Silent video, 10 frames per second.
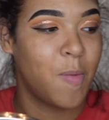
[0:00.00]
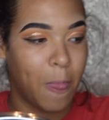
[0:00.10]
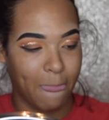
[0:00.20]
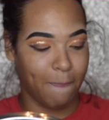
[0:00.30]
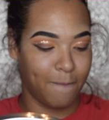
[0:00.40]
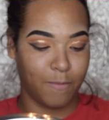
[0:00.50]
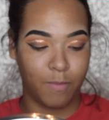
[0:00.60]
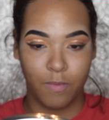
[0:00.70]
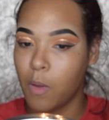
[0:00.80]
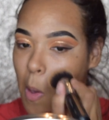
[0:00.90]
I'm going to be
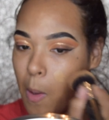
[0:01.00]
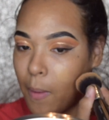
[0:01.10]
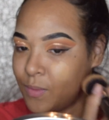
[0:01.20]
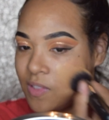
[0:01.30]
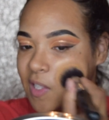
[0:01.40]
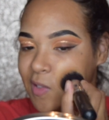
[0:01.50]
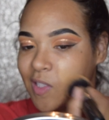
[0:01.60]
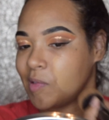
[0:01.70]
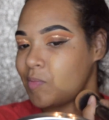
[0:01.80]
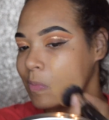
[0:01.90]
taking the NARS
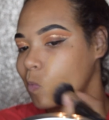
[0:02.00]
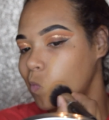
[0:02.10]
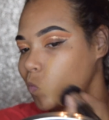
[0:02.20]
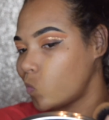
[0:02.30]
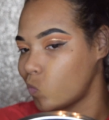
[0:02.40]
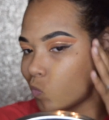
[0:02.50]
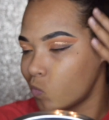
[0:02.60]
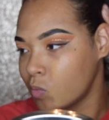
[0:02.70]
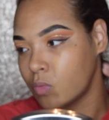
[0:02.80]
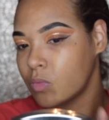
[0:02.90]
foundation in the
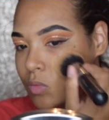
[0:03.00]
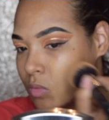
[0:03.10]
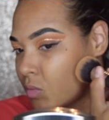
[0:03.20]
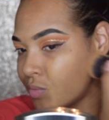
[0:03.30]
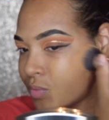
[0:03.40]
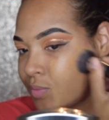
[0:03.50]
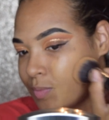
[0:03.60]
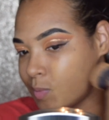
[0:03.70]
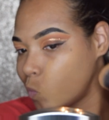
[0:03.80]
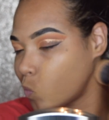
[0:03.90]
color Syracuse,
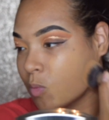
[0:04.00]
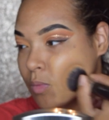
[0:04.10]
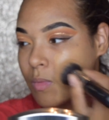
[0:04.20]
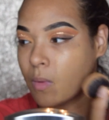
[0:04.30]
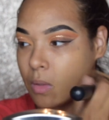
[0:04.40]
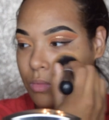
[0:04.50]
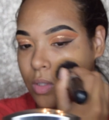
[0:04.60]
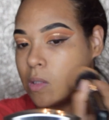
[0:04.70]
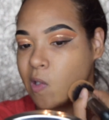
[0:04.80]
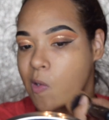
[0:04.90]
and I'm going to be
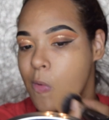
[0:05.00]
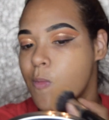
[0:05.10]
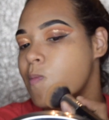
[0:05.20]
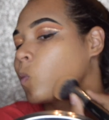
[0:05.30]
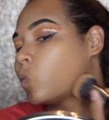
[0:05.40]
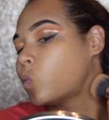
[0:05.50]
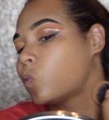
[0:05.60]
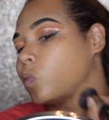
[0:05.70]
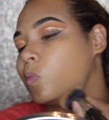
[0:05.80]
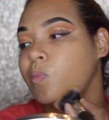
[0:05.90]
applying this all over
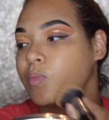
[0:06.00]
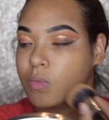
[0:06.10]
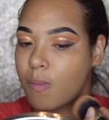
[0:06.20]
my face.